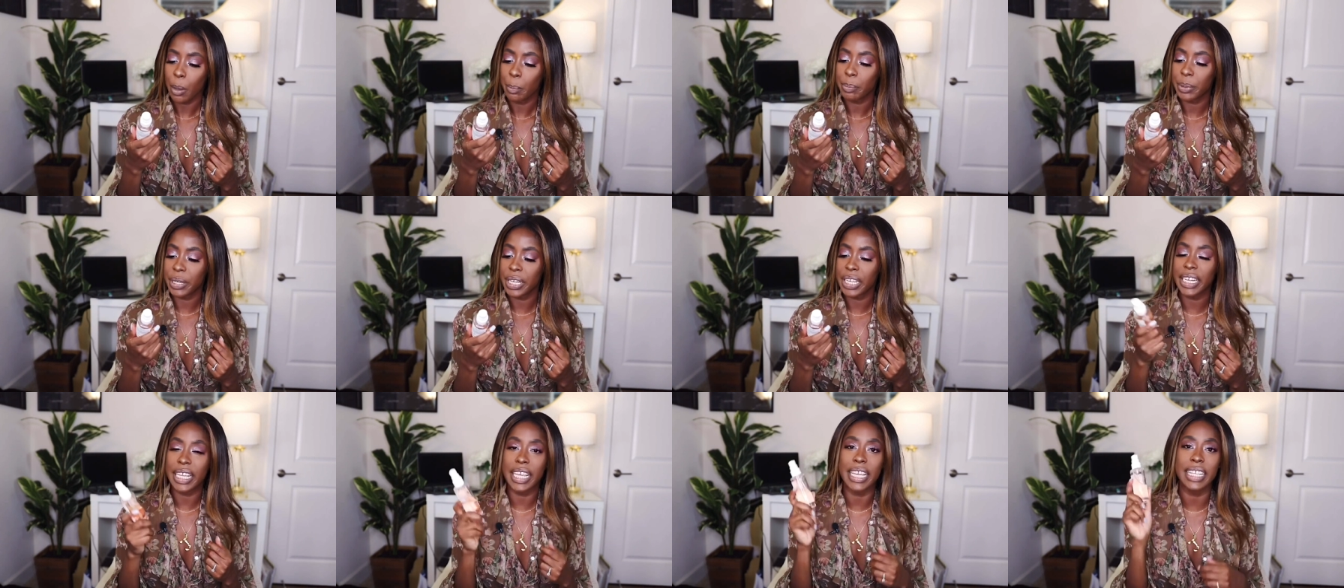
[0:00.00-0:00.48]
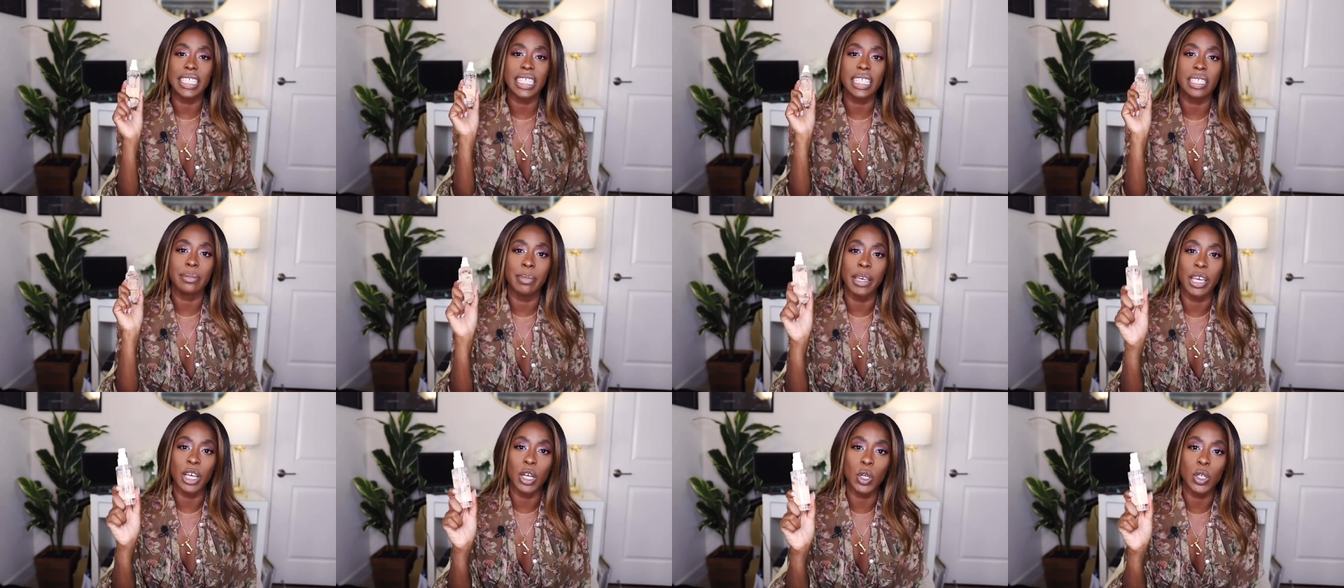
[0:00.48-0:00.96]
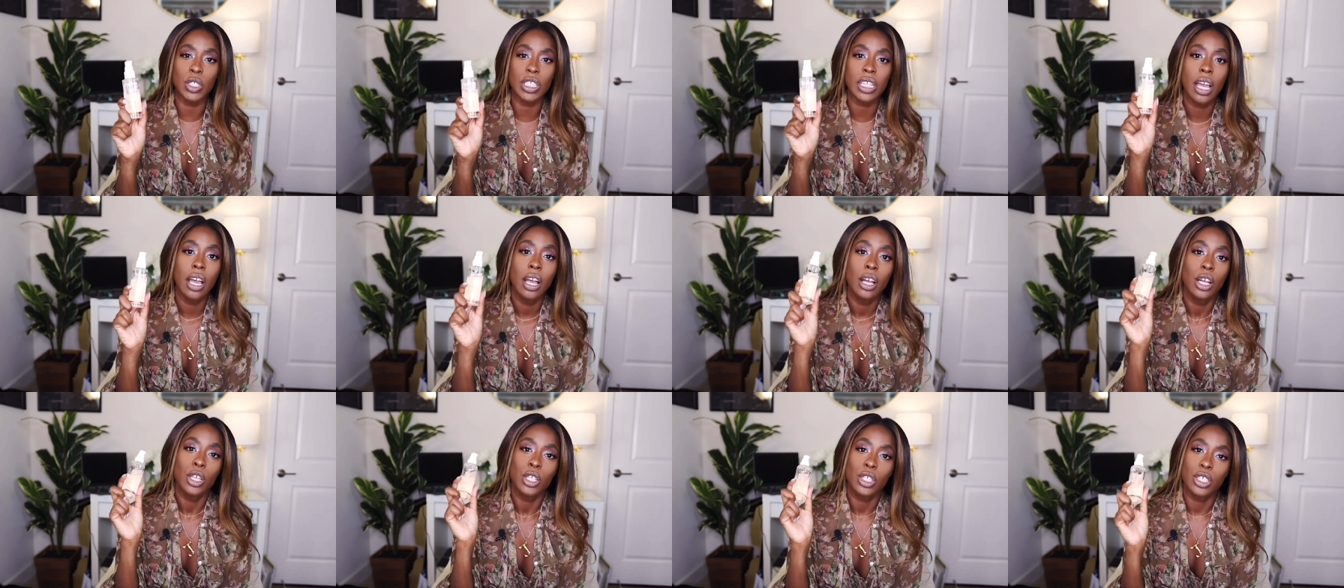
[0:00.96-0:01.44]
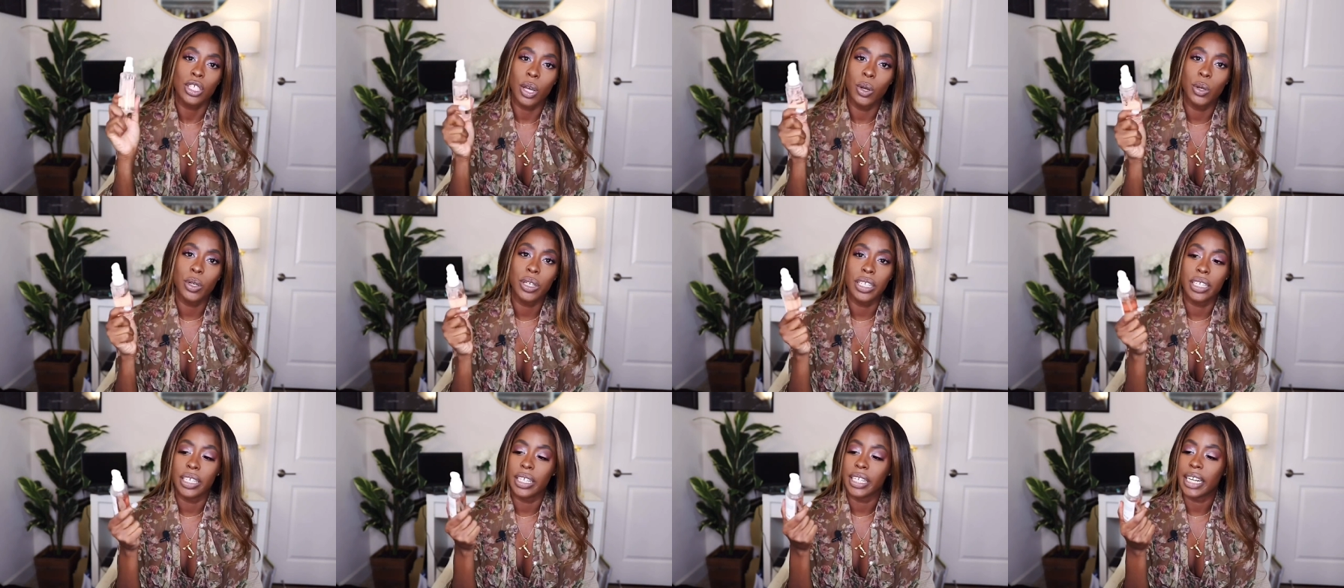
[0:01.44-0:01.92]
But it smells
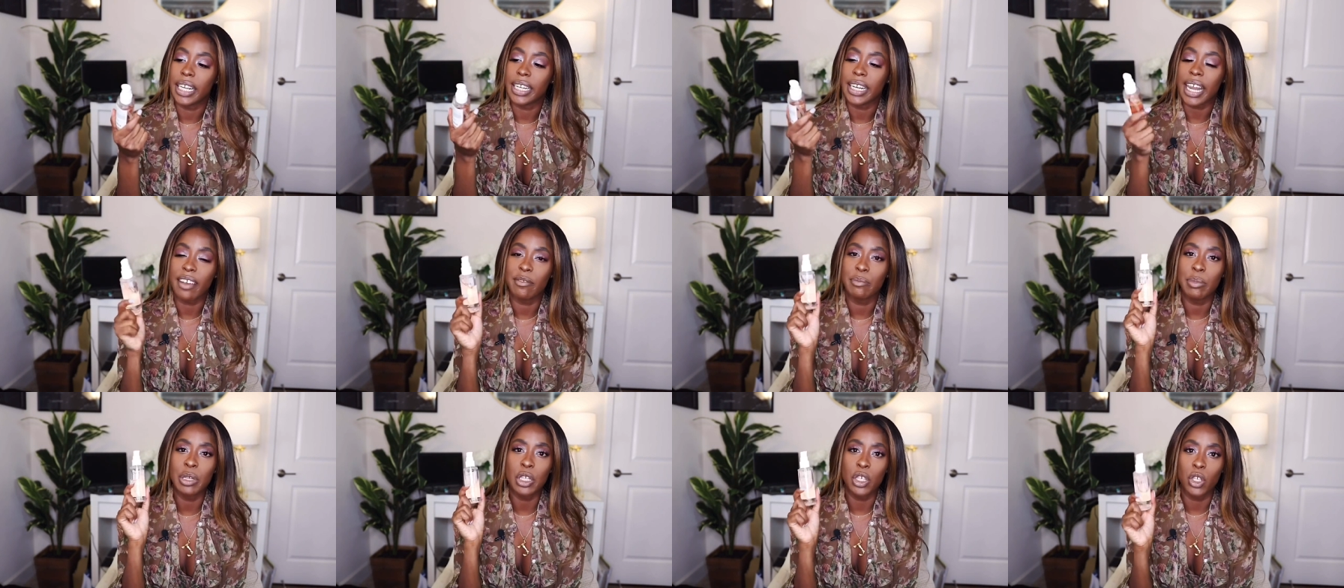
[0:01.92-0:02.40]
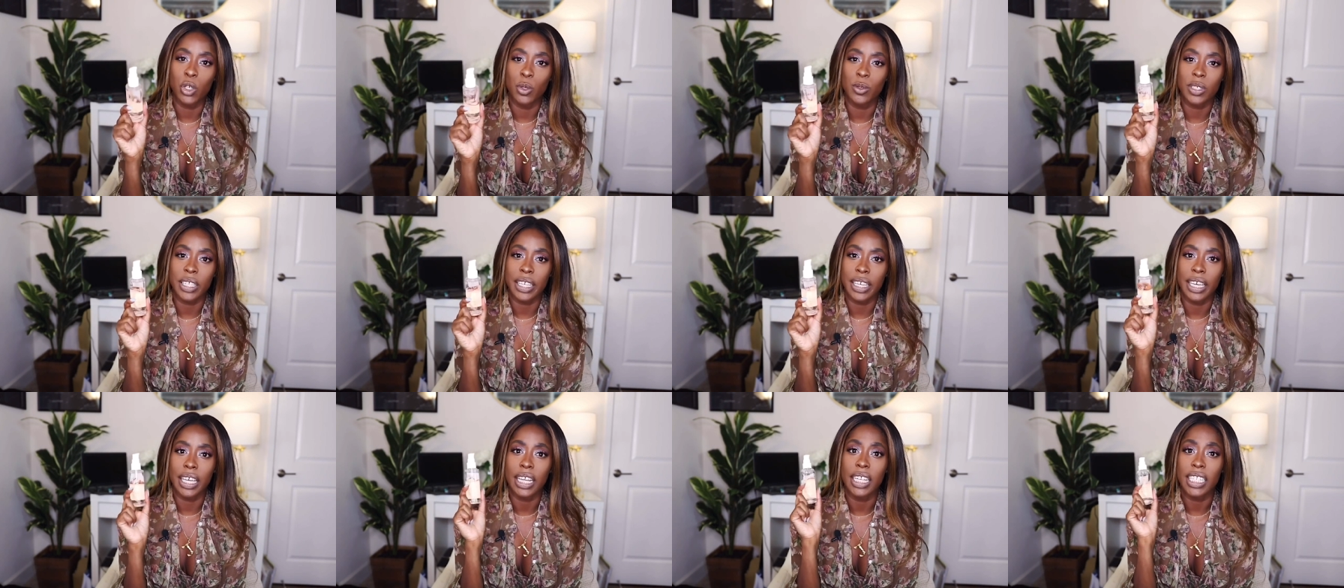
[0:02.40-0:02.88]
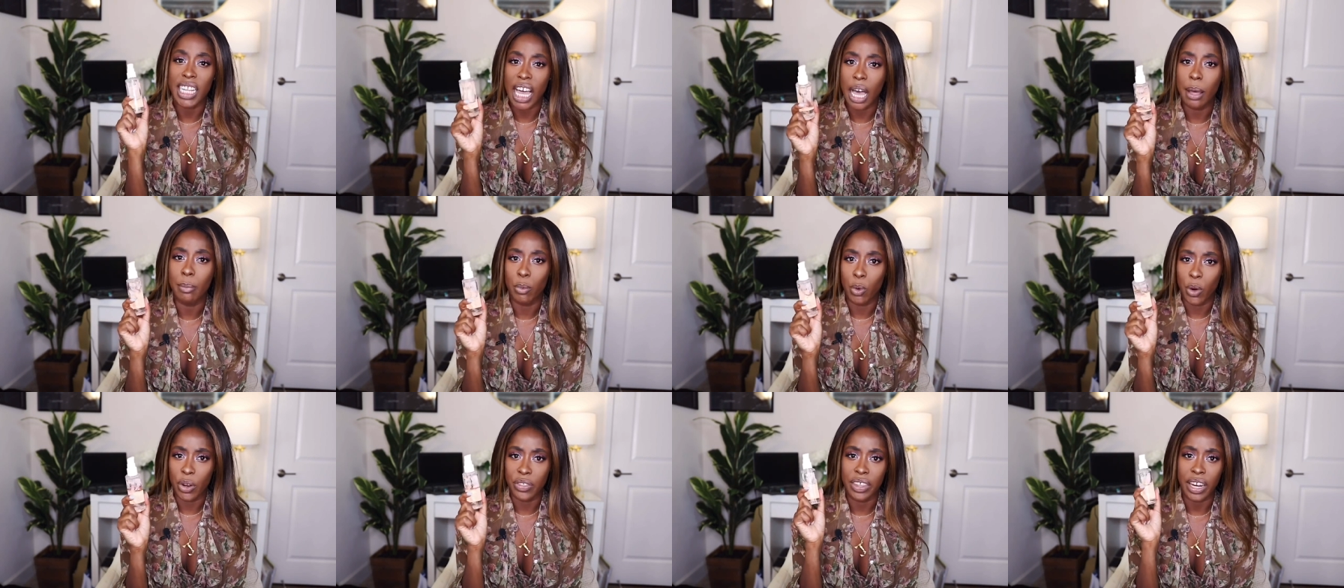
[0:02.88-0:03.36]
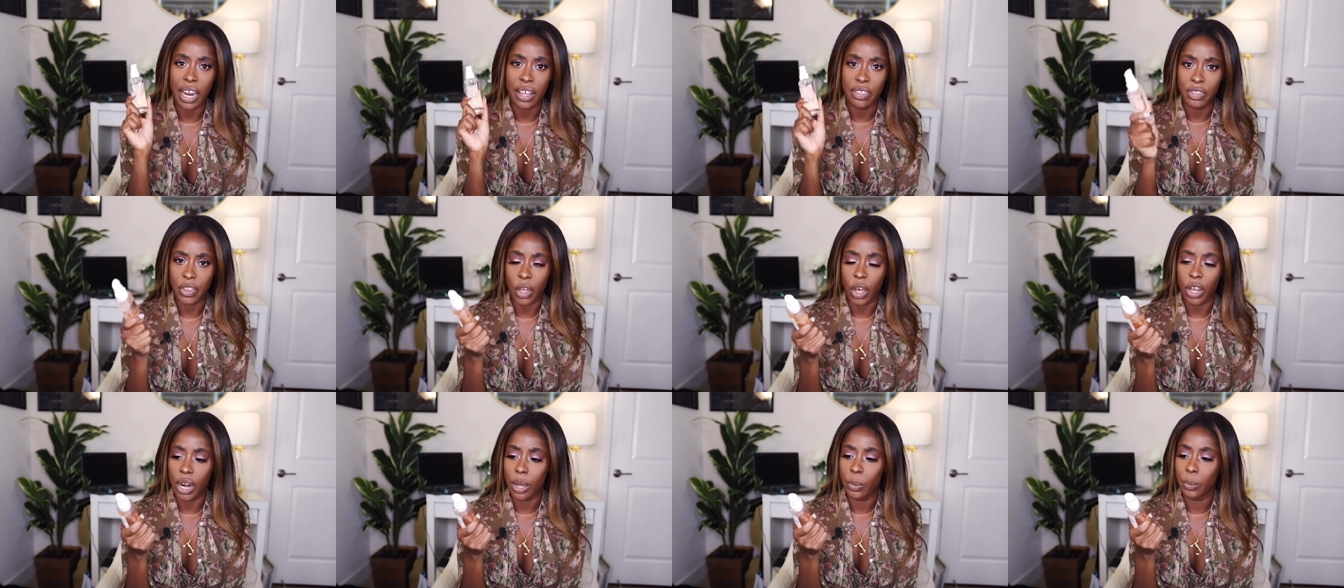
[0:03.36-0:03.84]
so good, and I've been using it a lot more than I
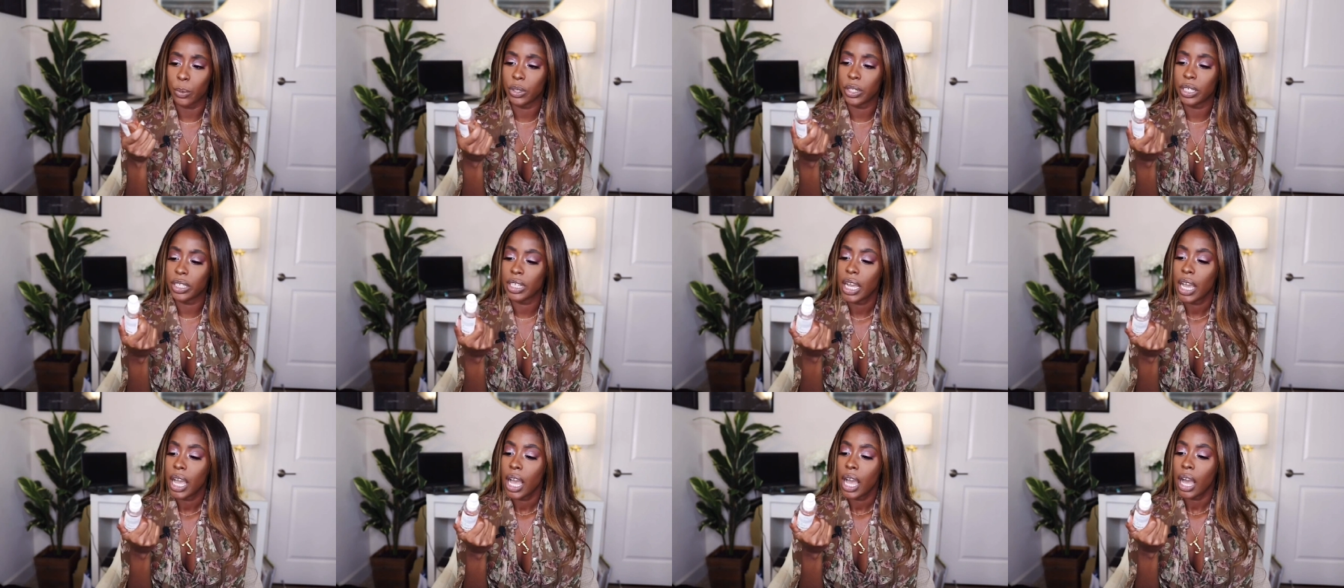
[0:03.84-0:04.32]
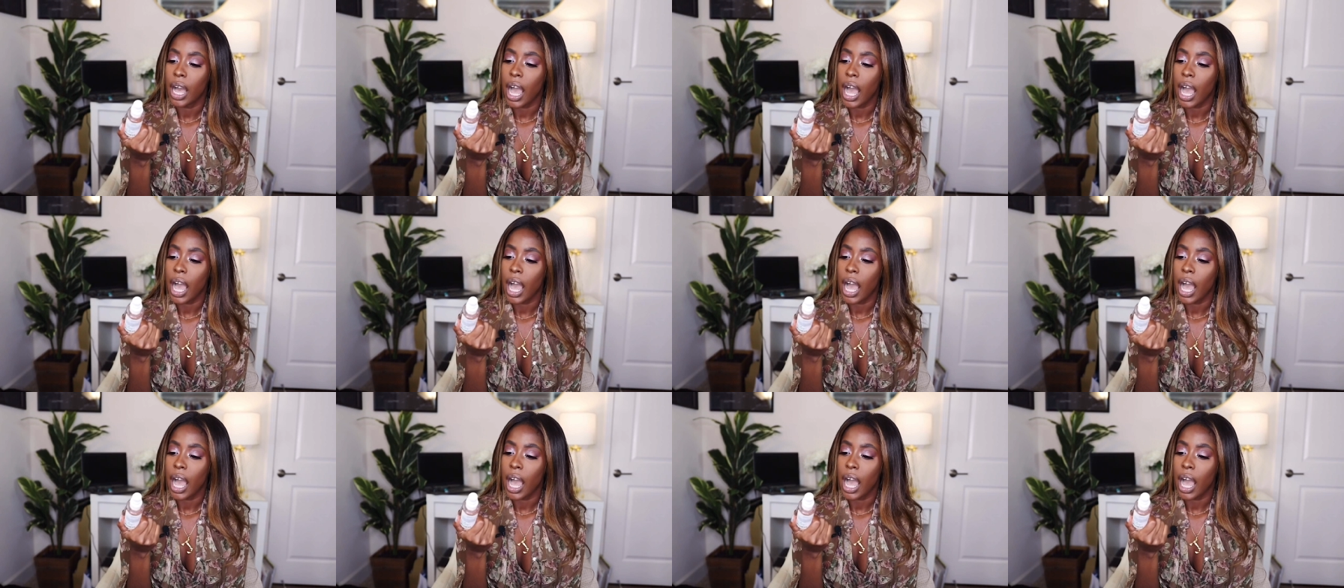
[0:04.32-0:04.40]
thought I would.